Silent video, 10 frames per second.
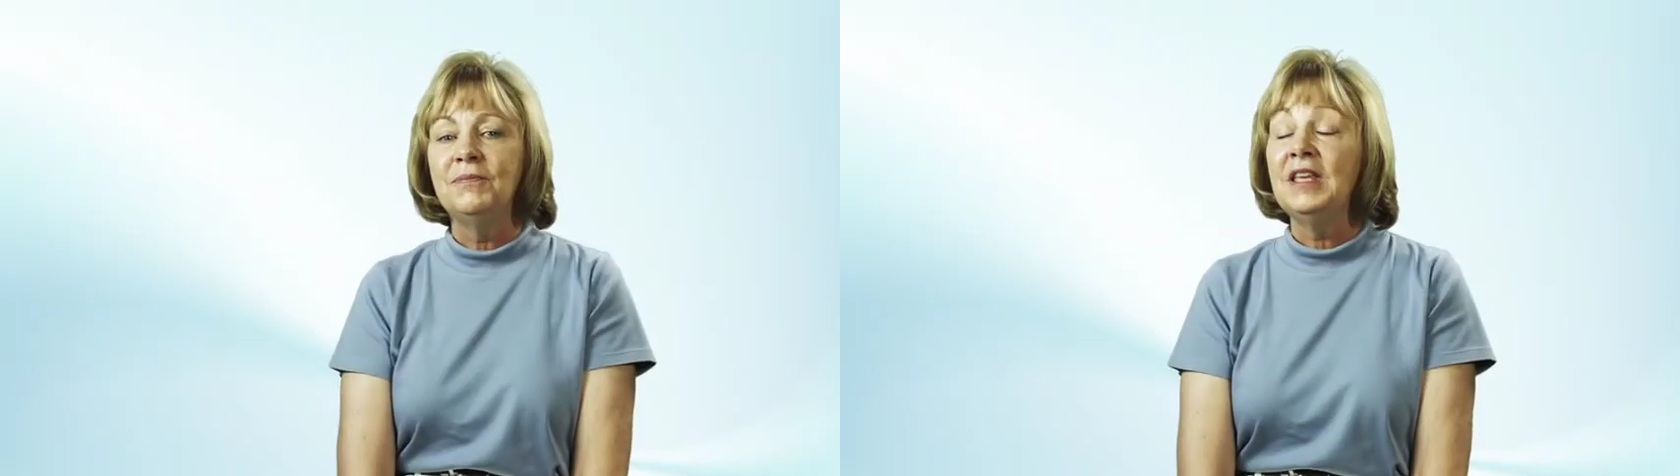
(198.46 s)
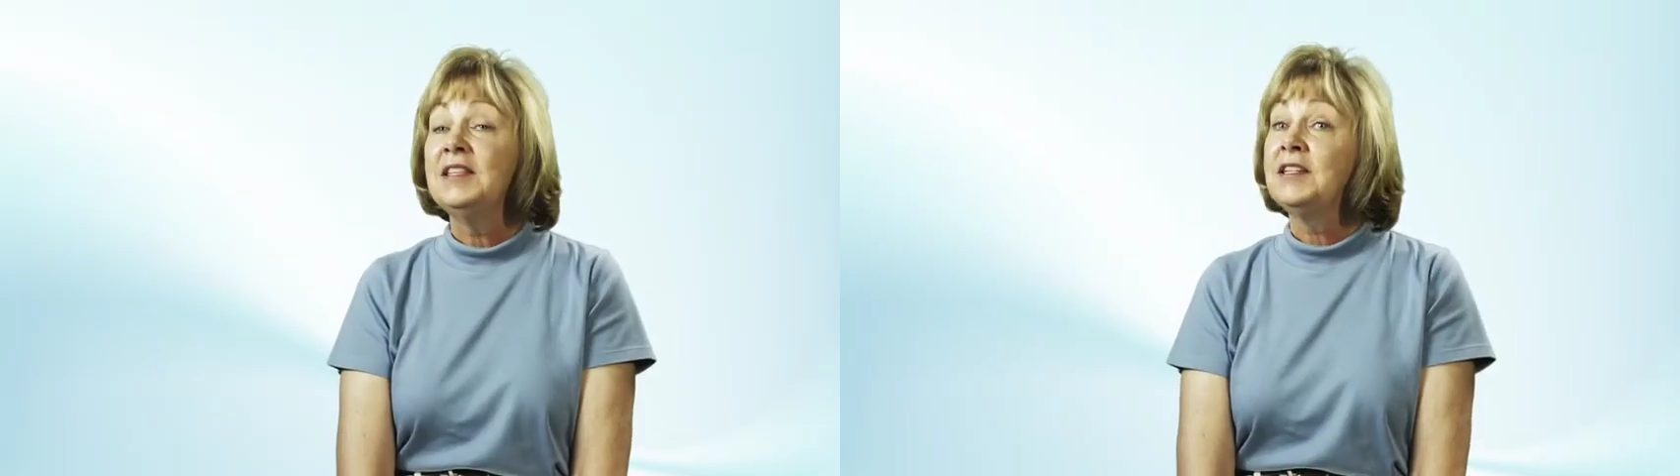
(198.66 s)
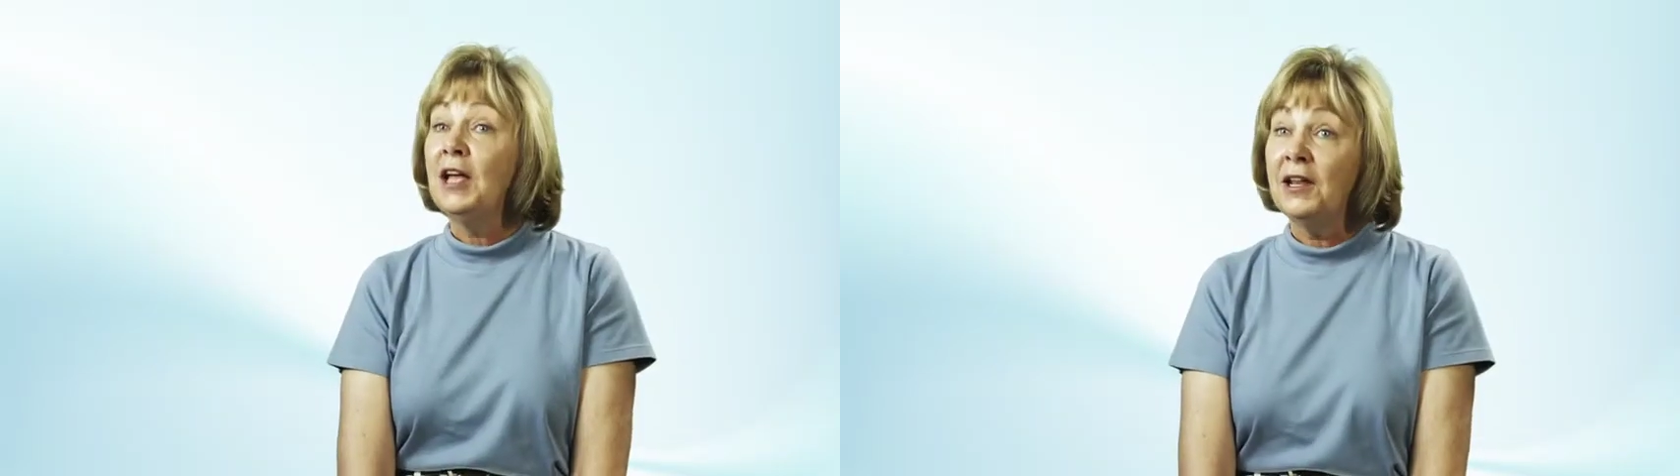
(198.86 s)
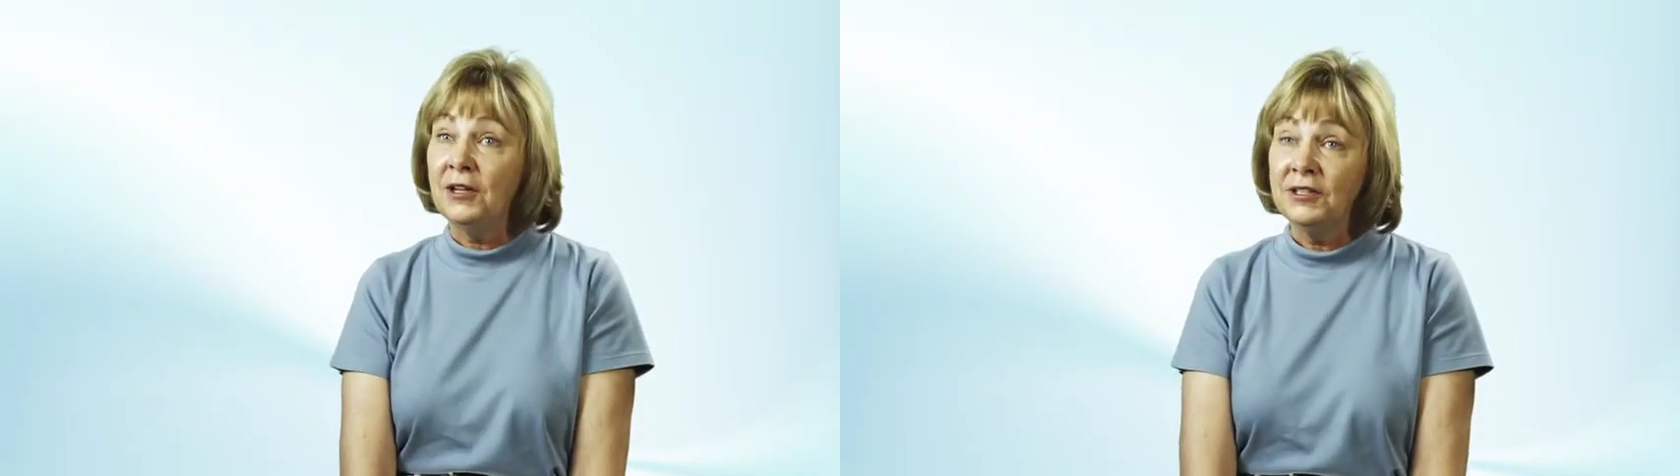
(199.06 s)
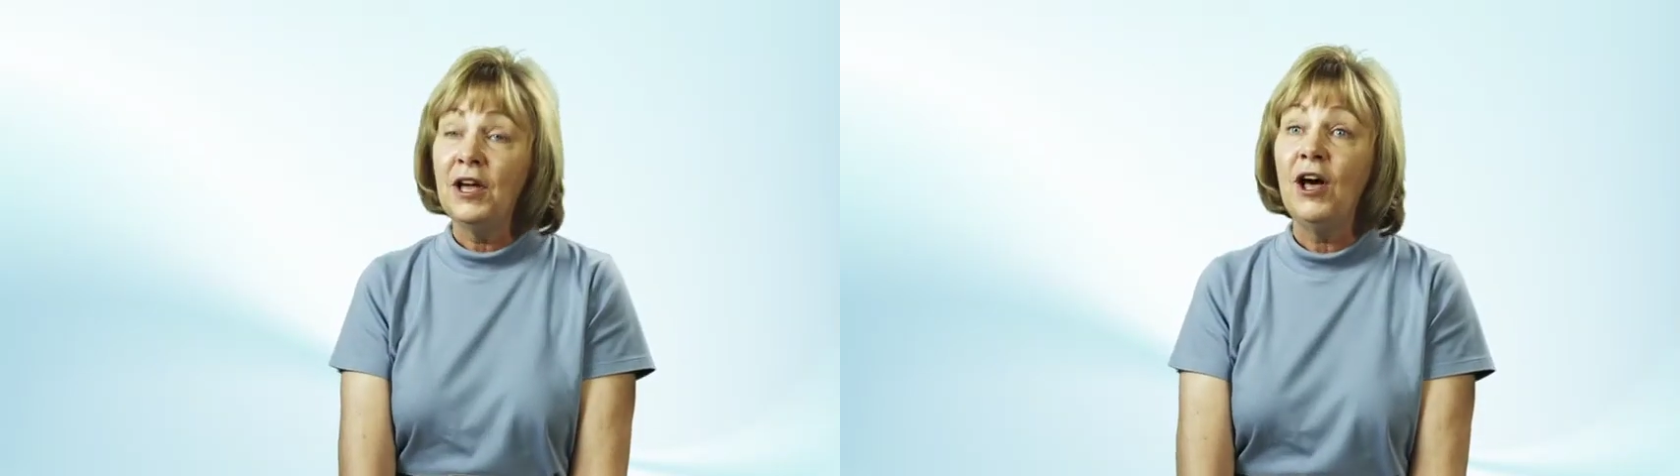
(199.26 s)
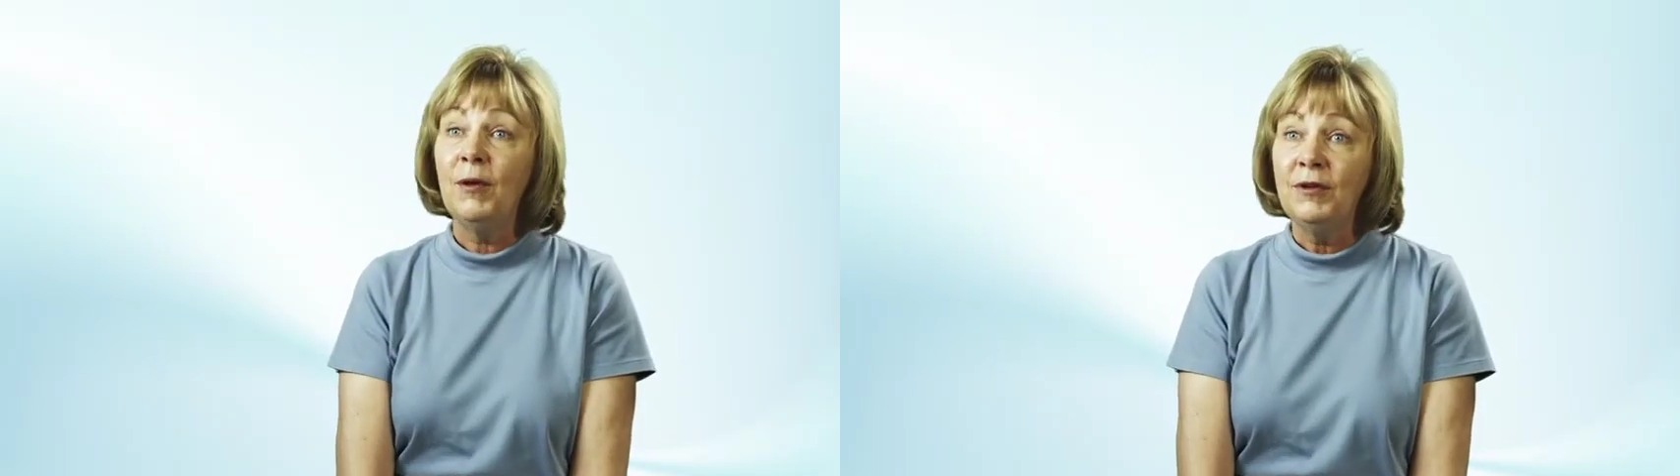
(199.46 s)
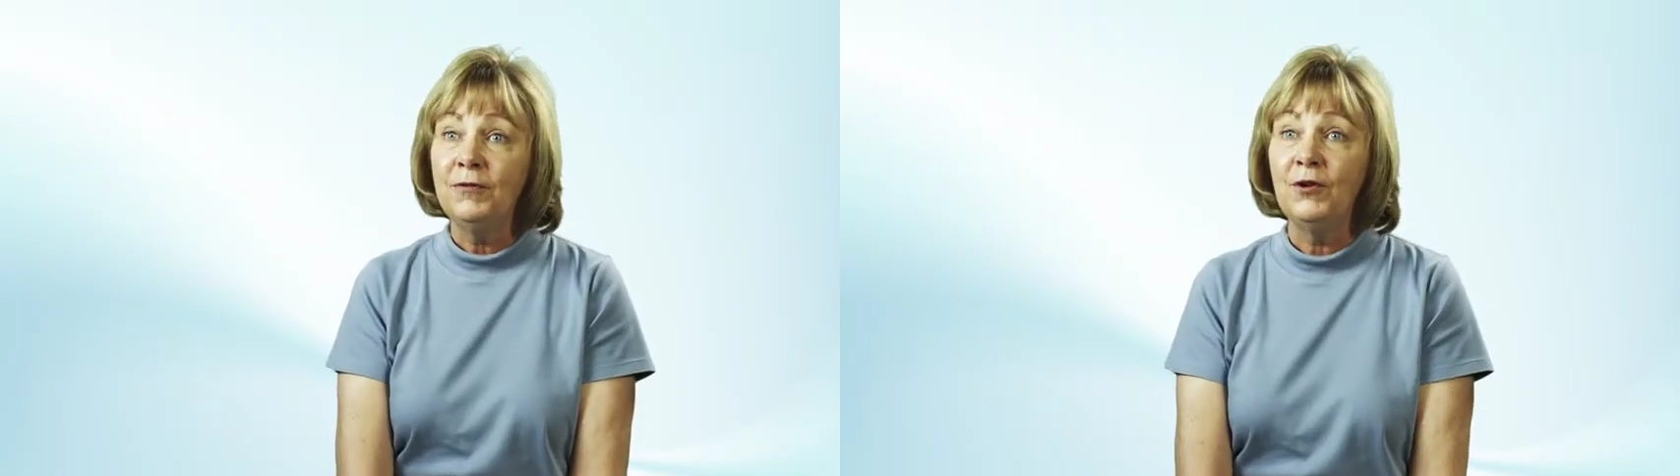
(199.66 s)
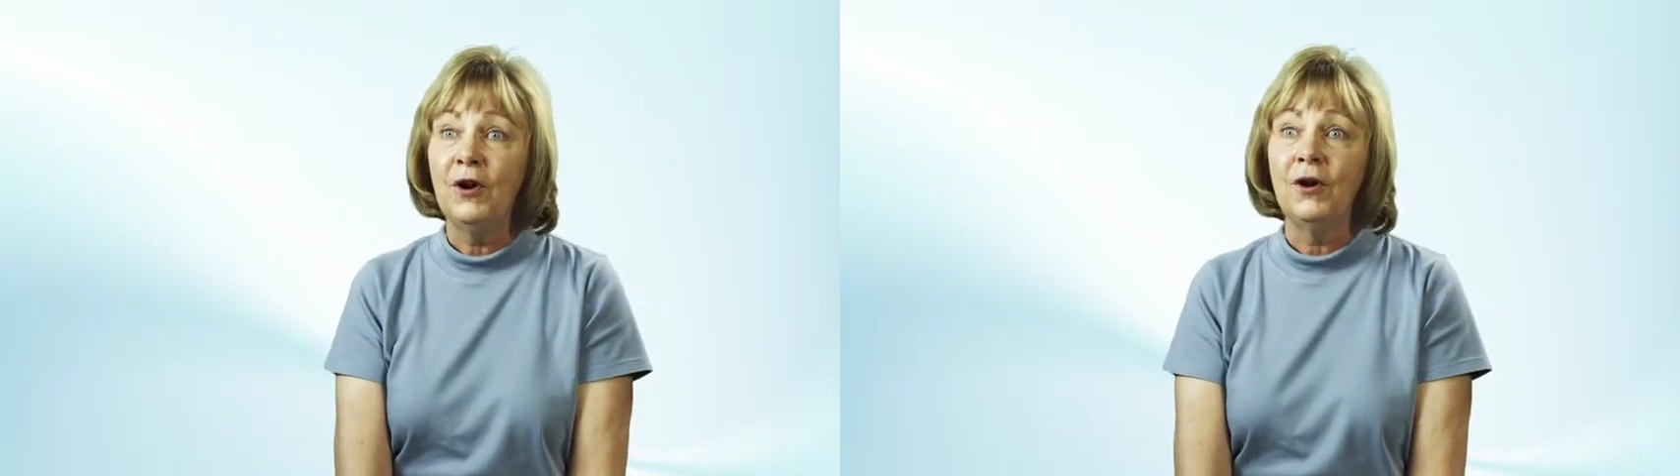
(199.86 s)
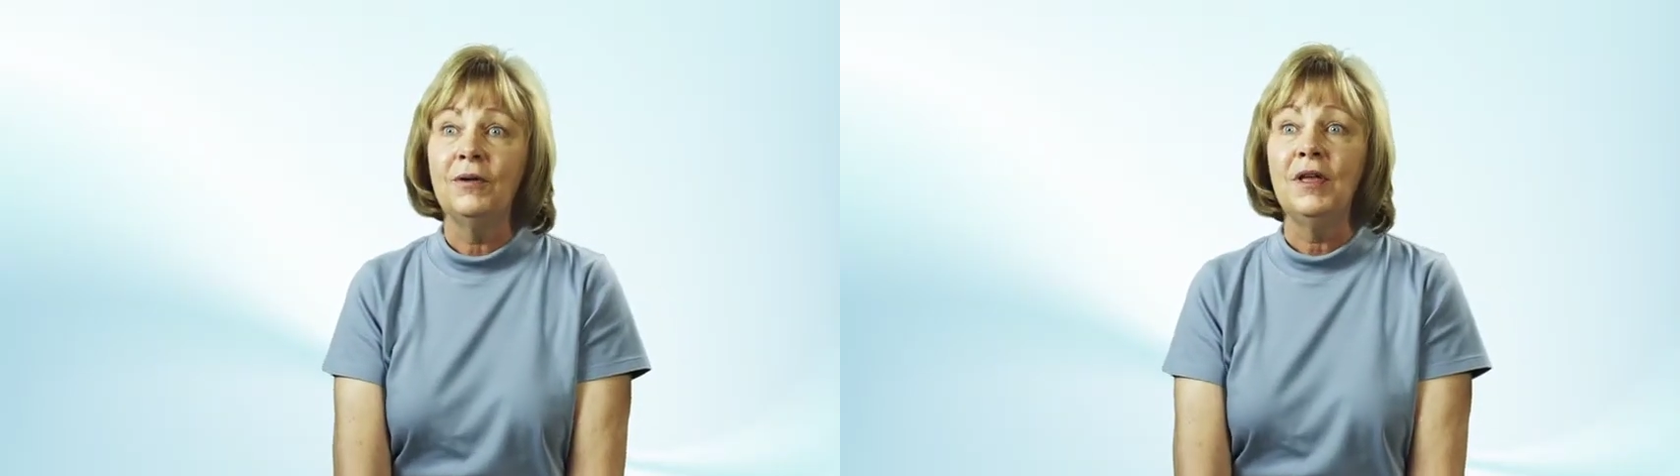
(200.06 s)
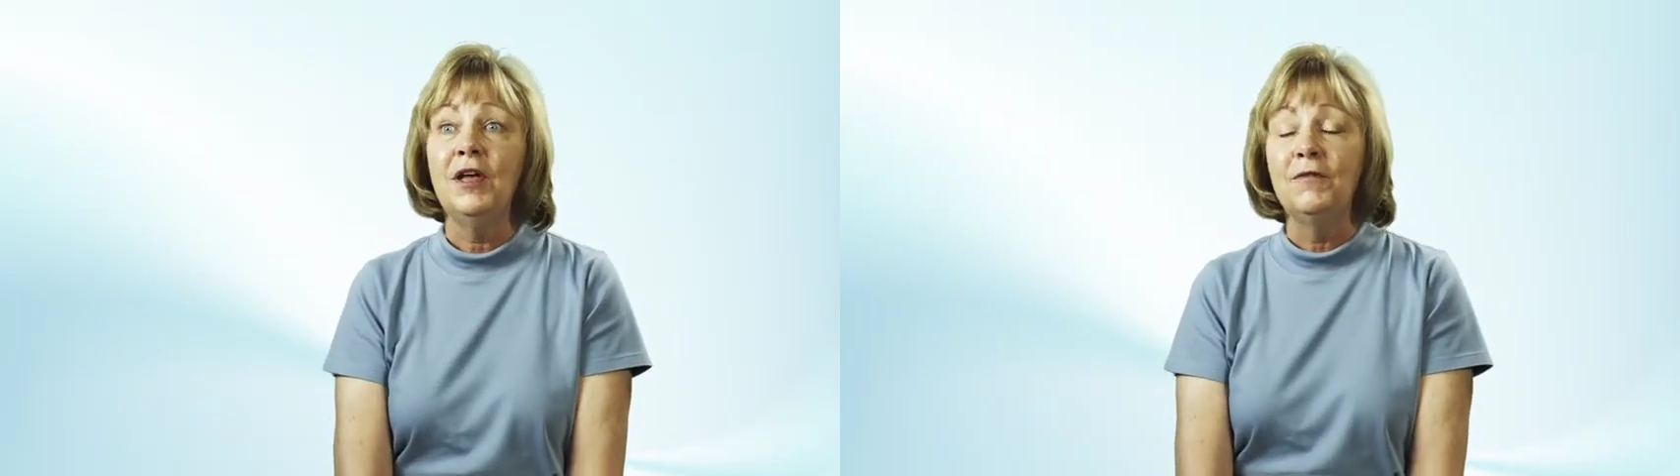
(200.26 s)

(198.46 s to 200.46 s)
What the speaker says: It's not uncommon for